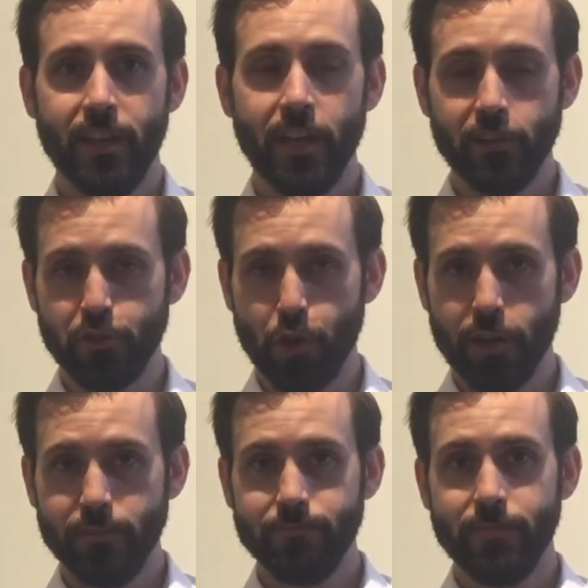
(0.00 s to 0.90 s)
Enjoy,
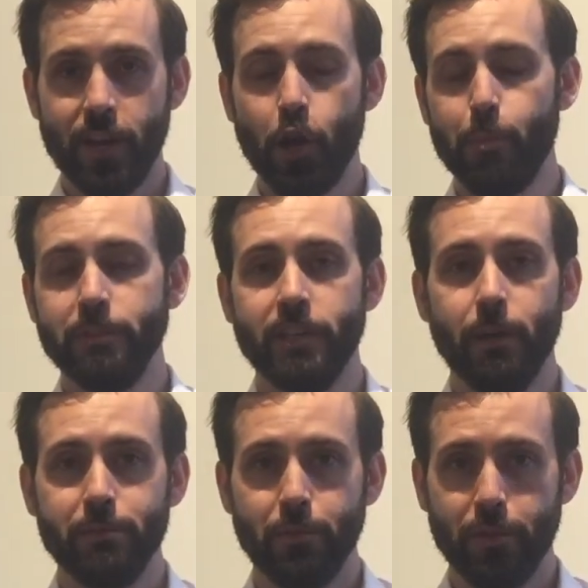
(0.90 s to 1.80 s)
and I hope this
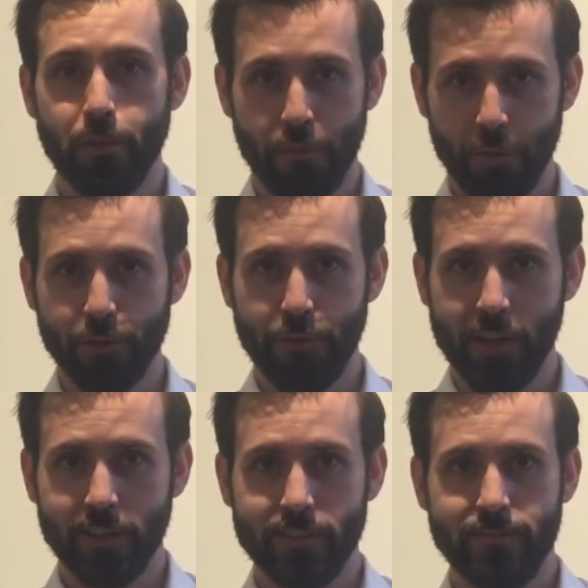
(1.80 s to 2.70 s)
helps with your future
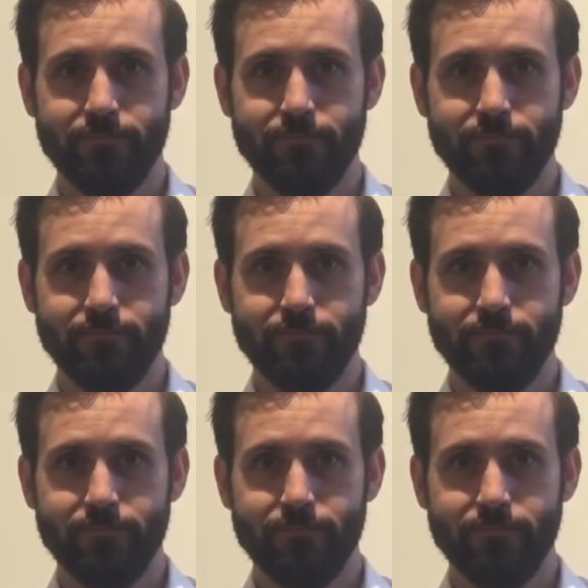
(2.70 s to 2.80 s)
fittings.